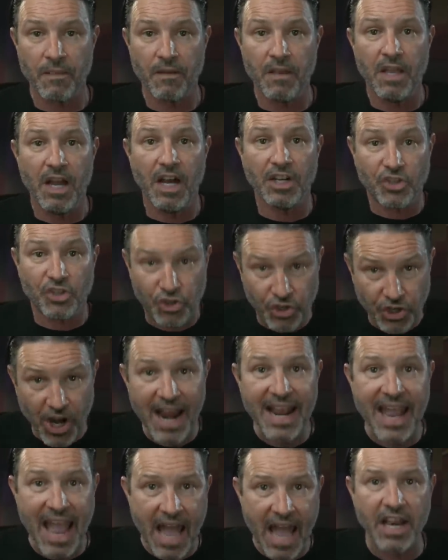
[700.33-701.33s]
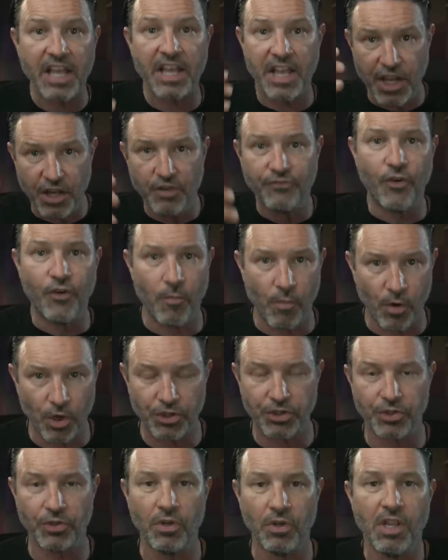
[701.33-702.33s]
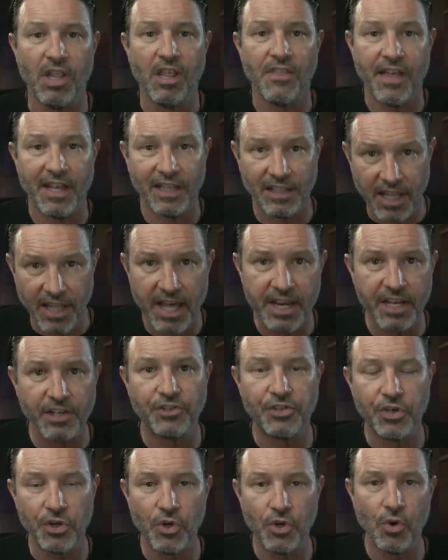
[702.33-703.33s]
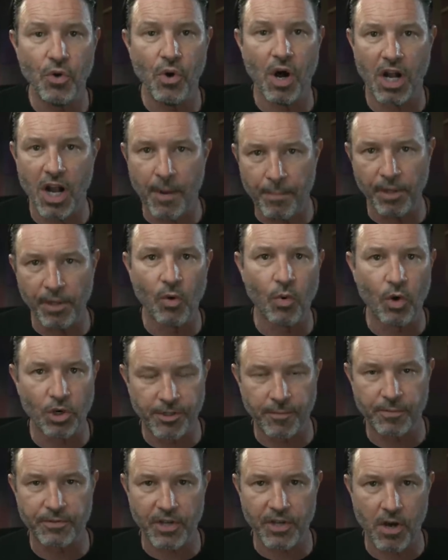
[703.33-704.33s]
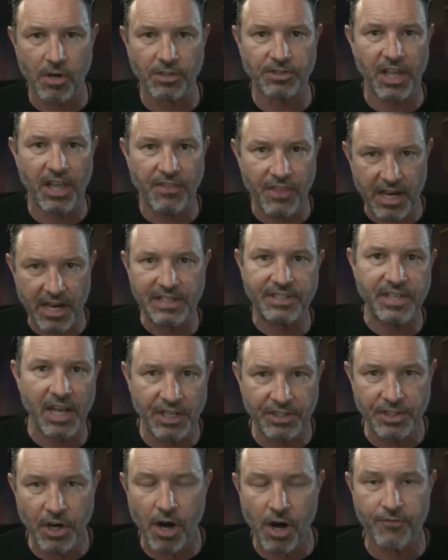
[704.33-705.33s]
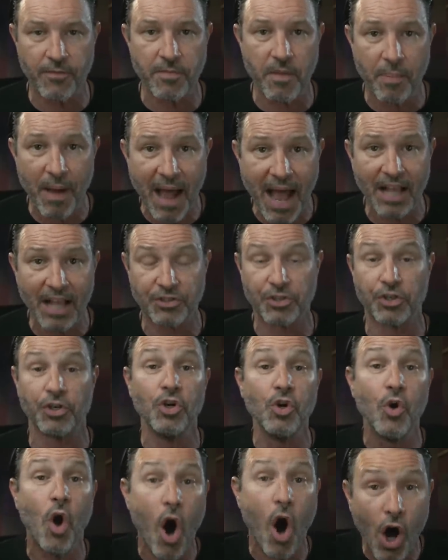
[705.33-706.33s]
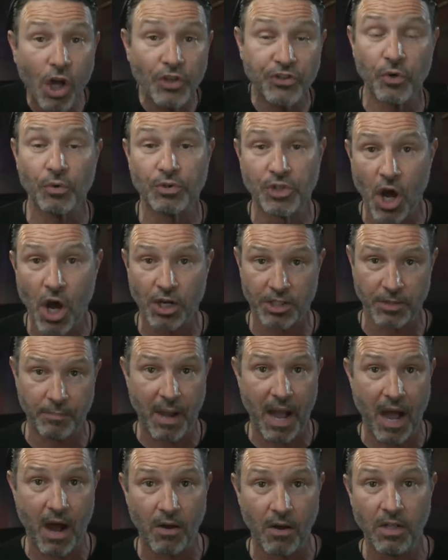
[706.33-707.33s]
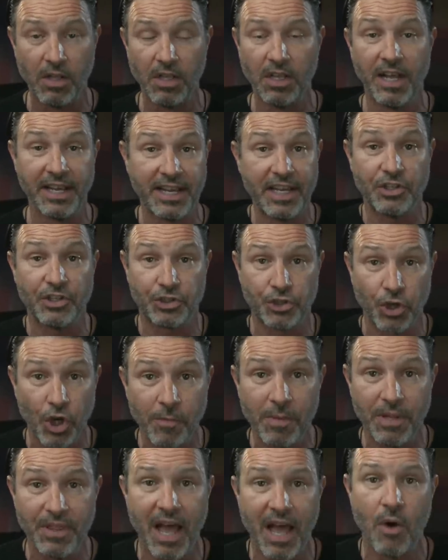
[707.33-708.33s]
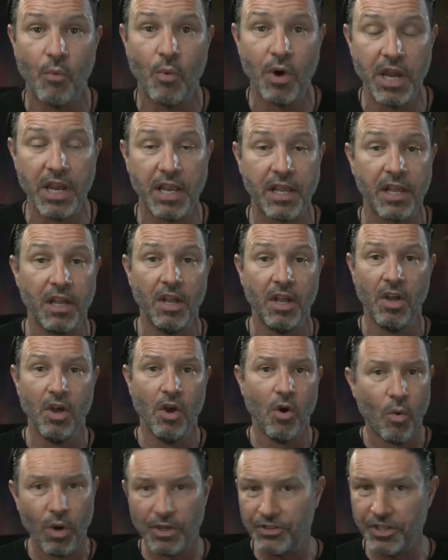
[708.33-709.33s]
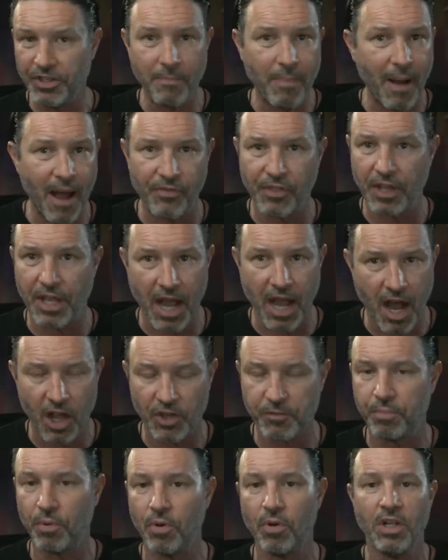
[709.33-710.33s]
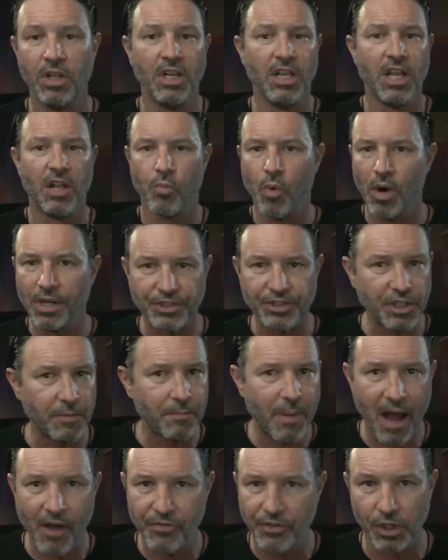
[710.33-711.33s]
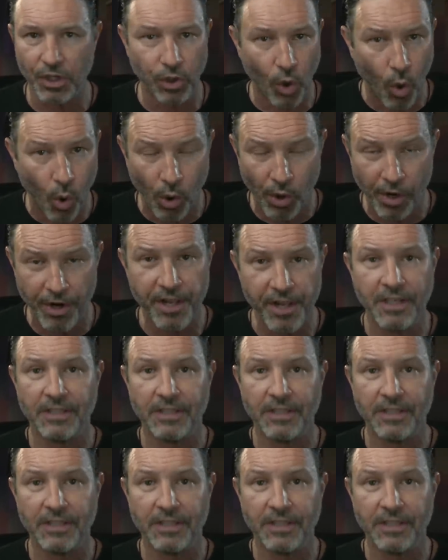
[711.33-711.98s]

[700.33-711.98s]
a gigantic infomercial that led into a couple of worship songs and then a TED talk from the pastor who also talked about like his sermon that week wasn't about the gospel, it wasn't about the Lord.